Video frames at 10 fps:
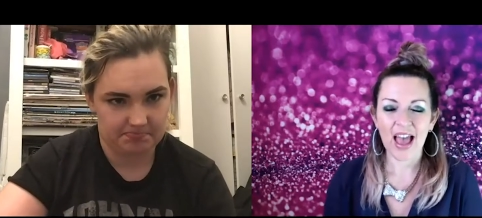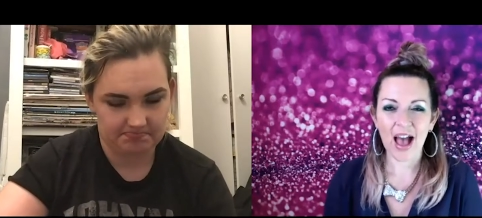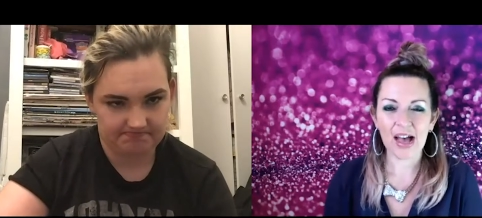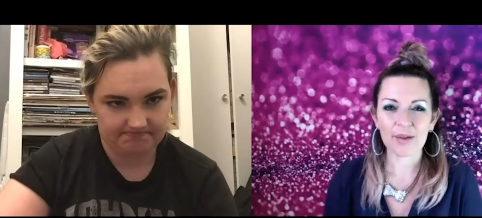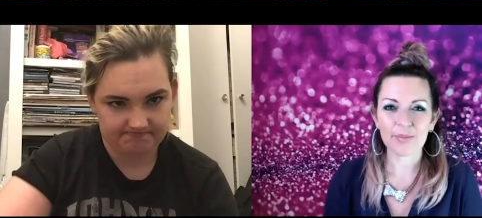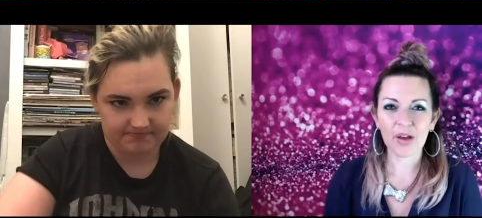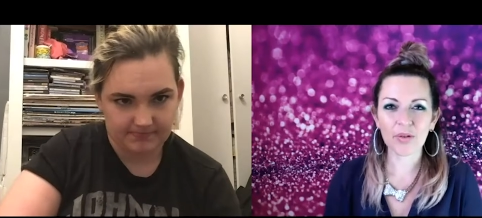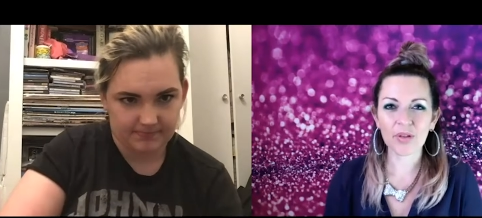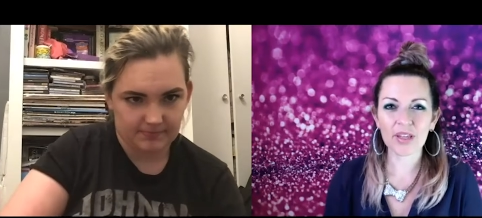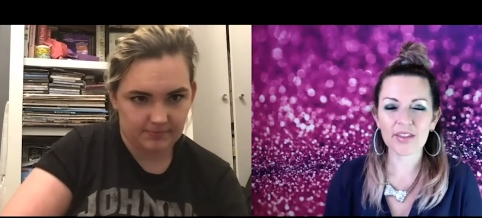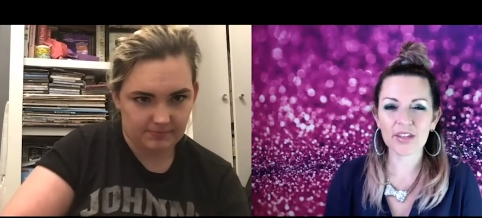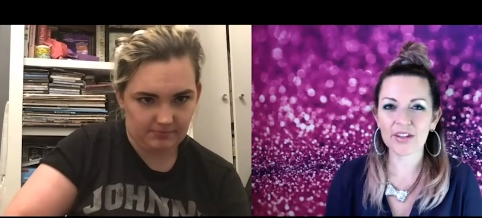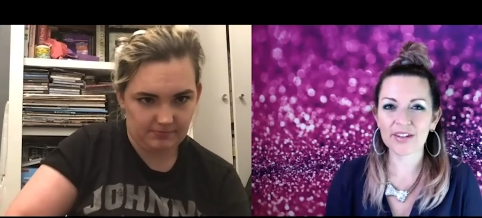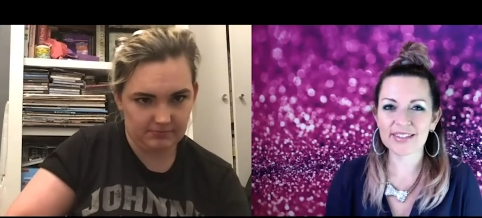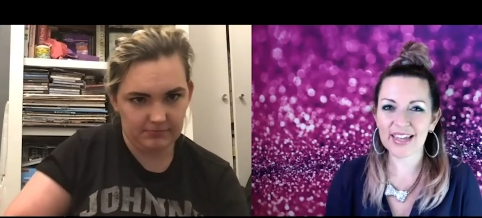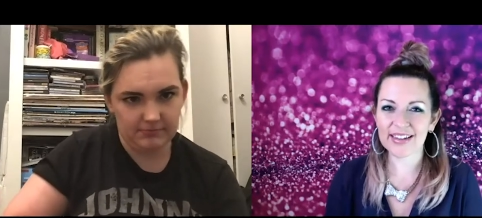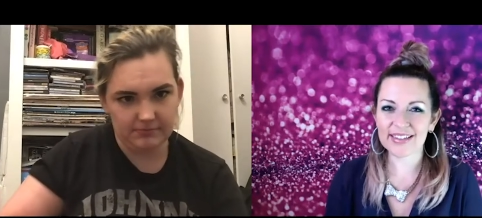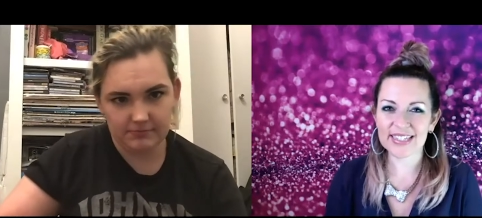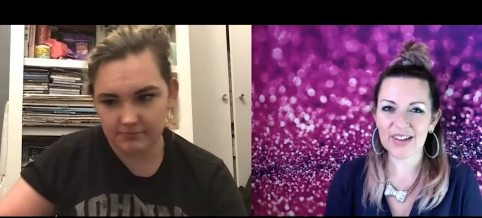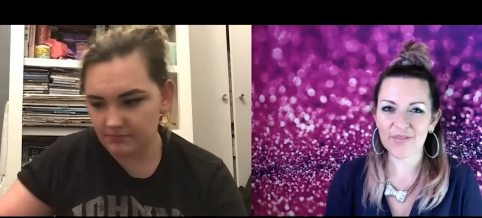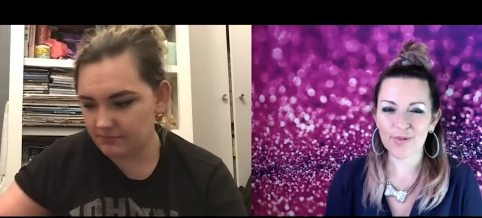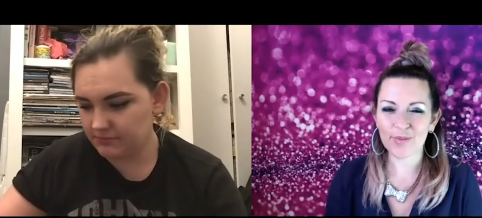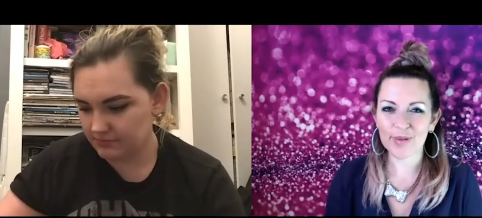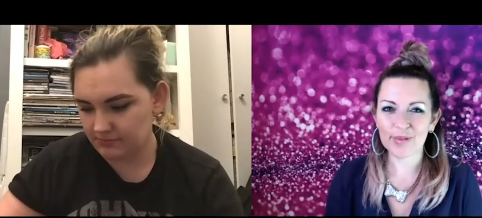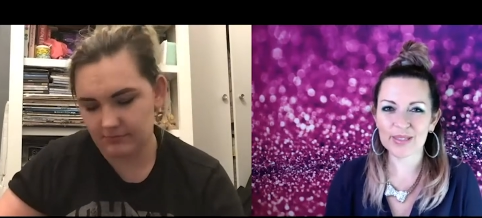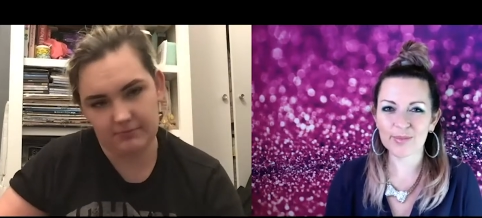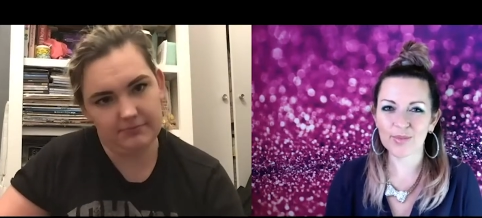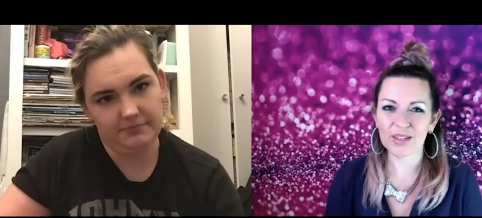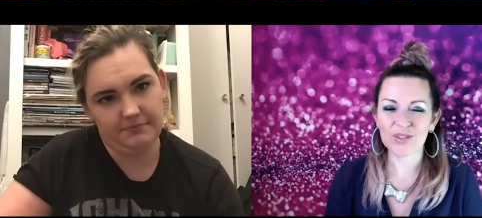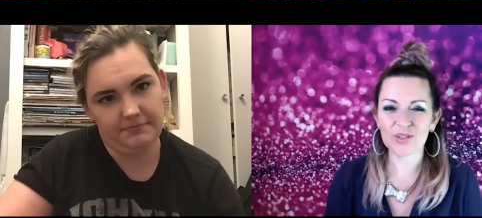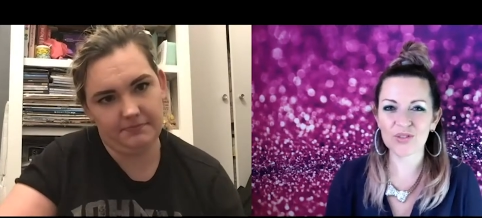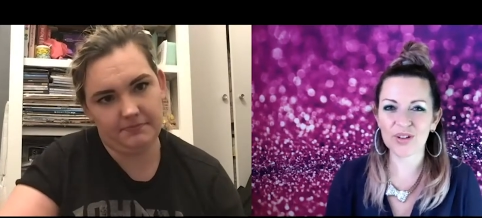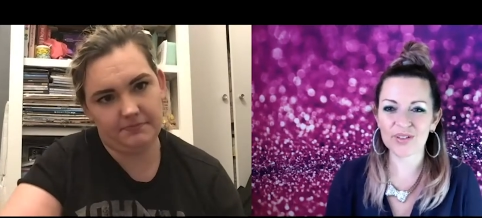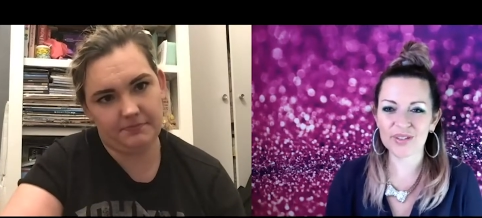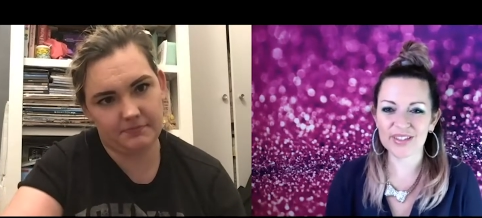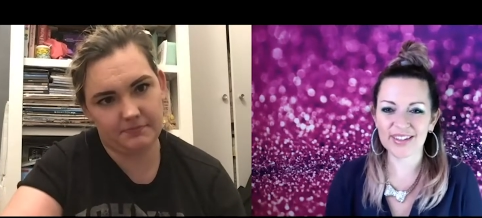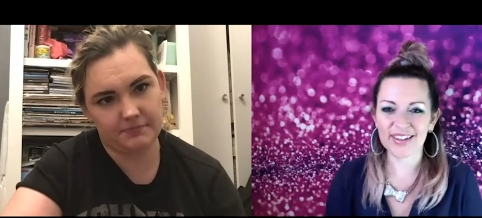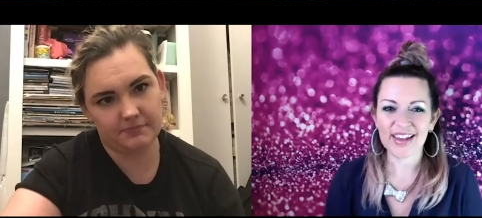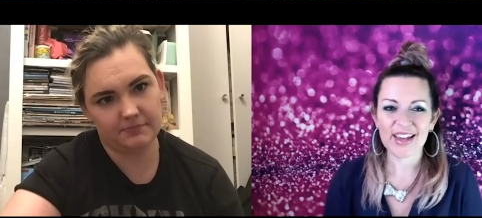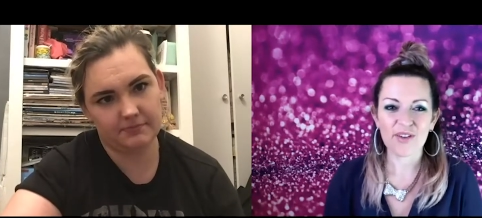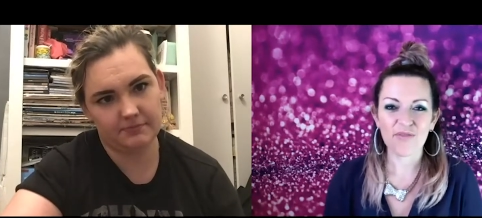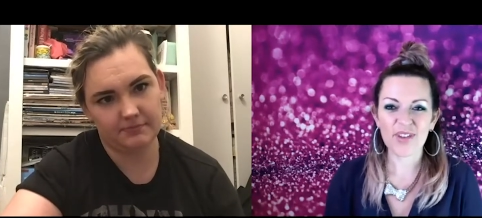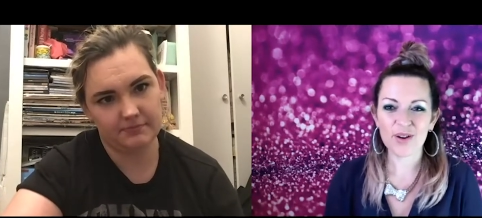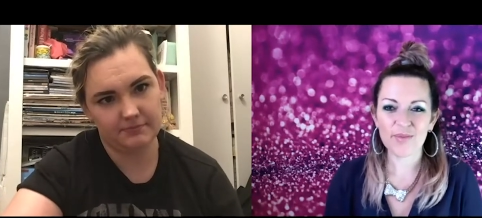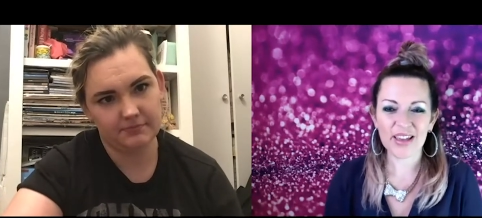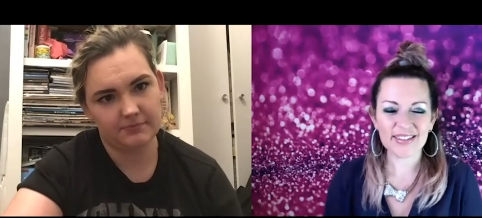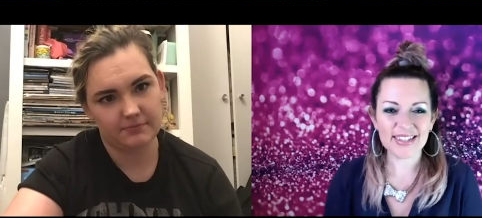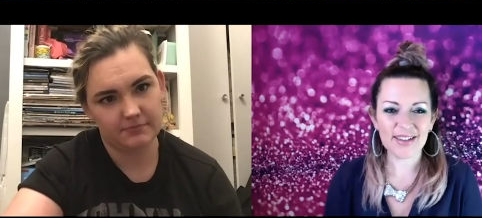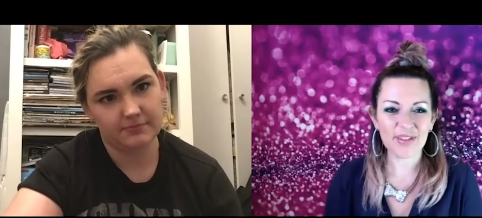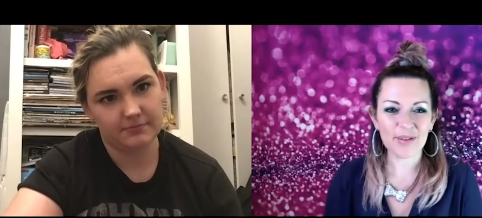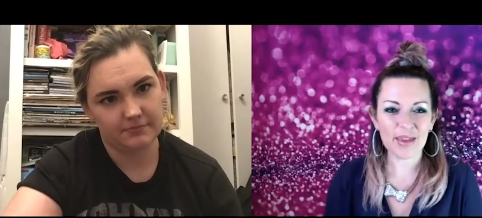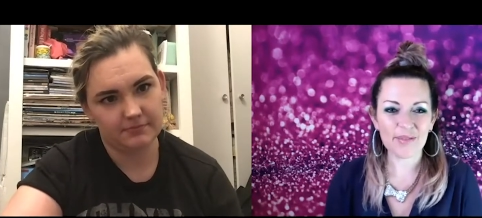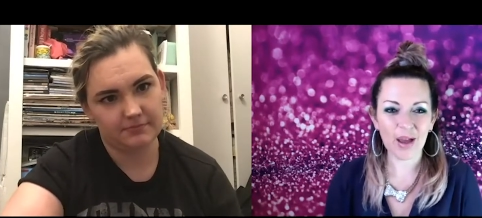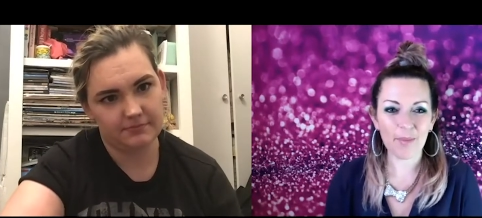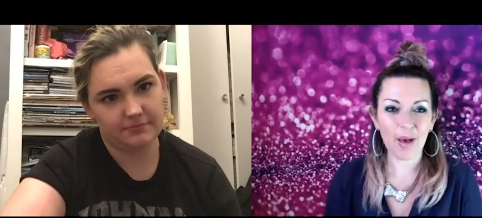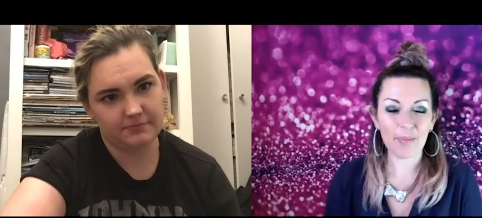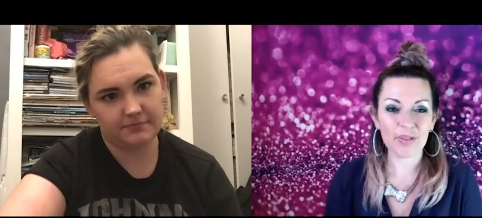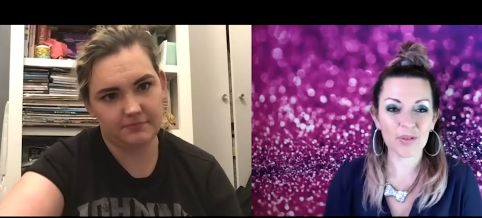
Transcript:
Speaker 1: Um, not only the good, exciting stuff, but maybe some like struggles and fear-based stuff that may have come up in